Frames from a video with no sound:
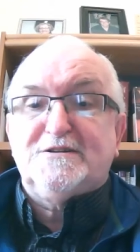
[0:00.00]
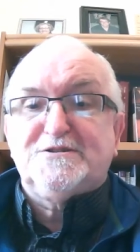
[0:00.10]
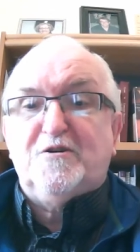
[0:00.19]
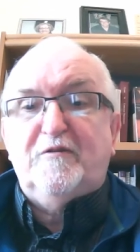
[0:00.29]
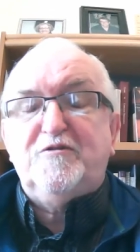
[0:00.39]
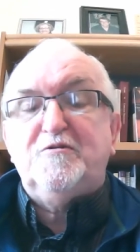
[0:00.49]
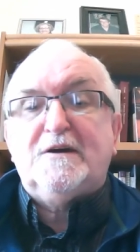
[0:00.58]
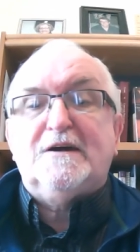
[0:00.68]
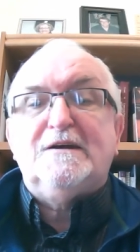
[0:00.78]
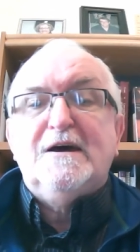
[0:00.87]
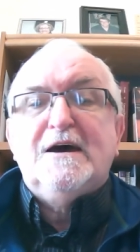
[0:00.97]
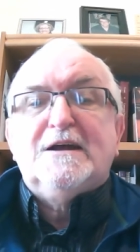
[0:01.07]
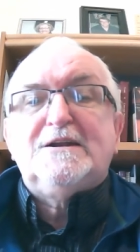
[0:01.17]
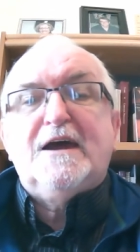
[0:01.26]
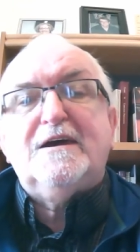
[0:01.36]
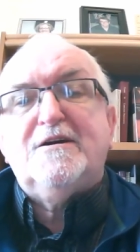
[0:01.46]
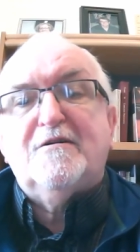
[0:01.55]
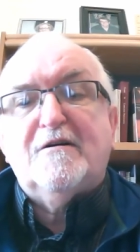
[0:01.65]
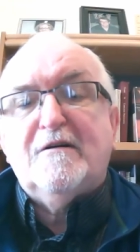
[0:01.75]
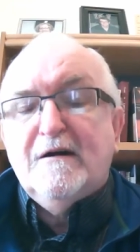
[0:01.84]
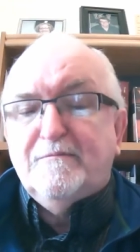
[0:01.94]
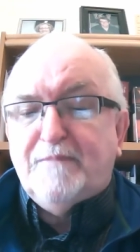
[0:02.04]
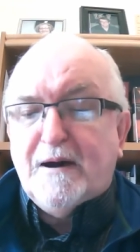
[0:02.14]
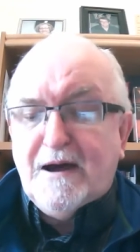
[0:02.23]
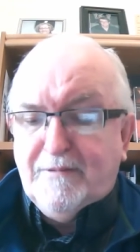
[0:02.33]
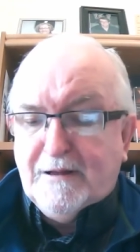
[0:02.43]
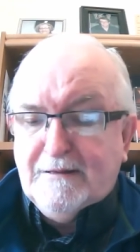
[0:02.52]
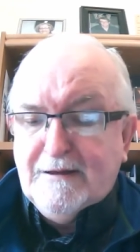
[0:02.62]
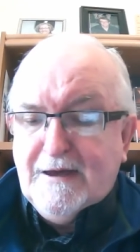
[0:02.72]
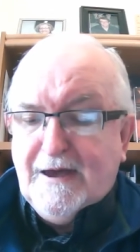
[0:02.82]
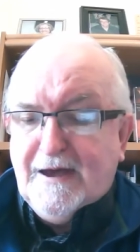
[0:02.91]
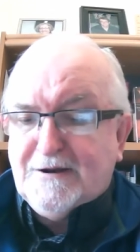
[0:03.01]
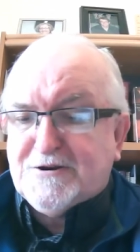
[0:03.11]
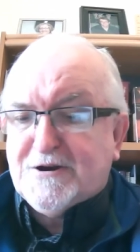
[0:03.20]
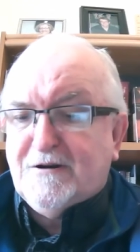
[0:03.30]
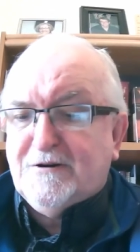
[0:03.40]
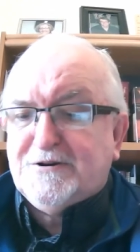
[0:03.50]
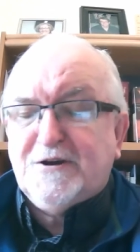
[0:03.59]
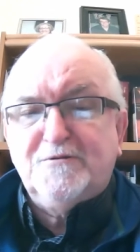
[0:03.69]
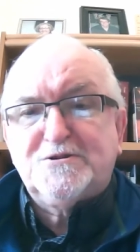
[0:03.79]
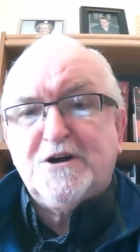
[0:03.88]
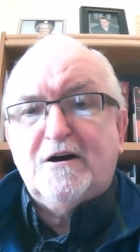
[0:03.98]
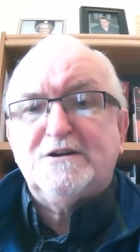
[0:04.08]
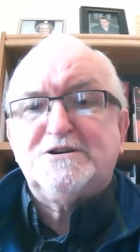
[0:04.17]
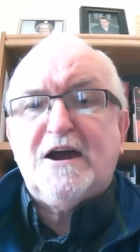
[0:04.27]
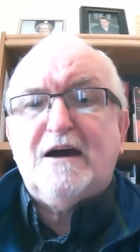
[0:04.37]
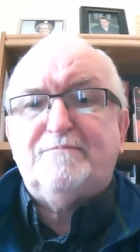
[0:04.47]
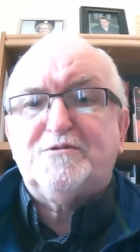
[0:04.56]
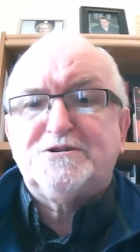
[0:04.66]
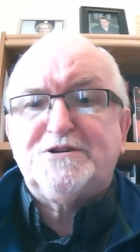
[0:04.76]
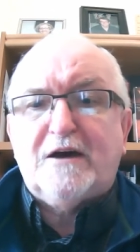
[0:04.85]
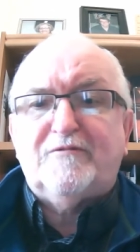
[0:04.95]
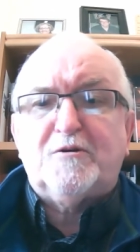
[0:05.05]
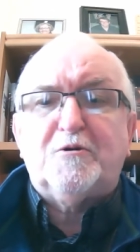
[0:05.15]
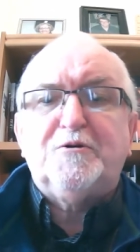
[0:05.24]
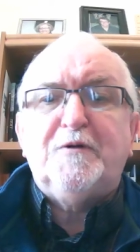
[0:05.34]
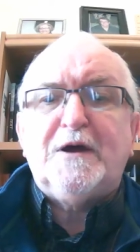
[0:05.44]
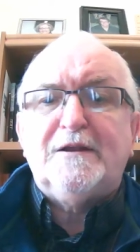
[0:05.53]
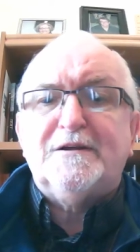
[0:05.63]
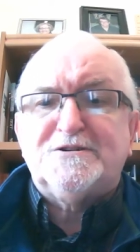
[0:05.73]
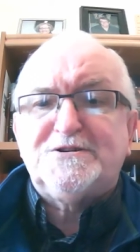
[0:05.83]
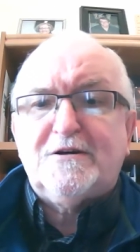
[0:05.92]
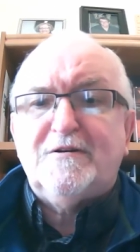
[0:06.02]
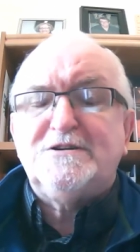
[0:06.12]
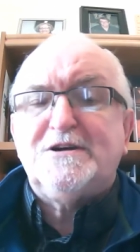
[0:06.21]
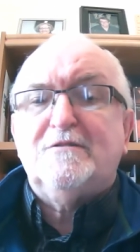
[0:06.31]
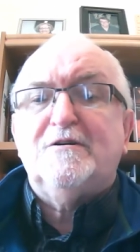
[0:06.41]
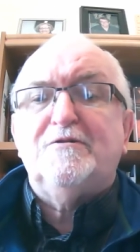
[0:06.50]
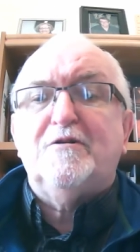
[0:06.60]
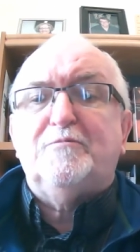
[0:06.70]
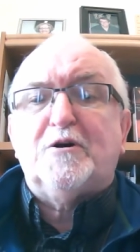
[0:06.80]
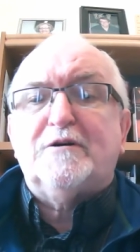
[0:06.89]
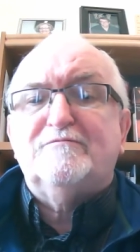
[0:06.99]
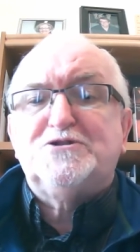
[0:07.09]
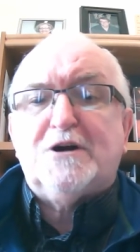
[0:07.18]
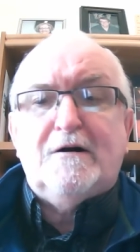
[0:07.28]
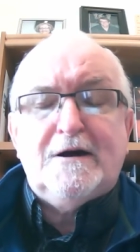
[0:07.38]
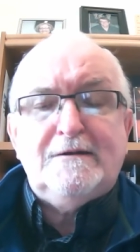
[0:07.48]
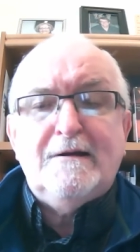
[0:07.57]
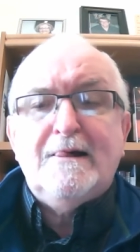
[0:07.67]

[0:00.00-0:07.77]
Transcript: So if you can take your Bible and turn to John chapter 7. We're doing a little series here in the book of John.